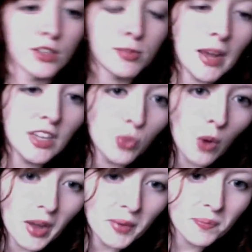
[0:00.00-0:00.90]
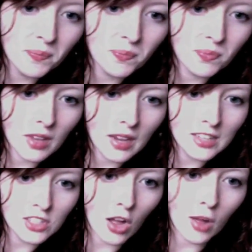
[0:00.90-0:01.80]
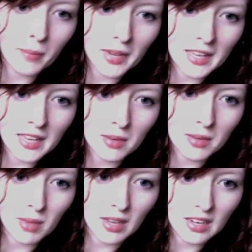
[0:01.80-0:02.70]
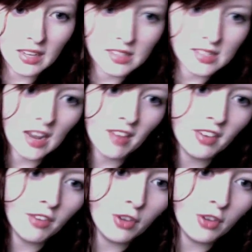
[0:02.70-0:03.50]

page 1. It's all Mickey and Minnie and stuff. And if you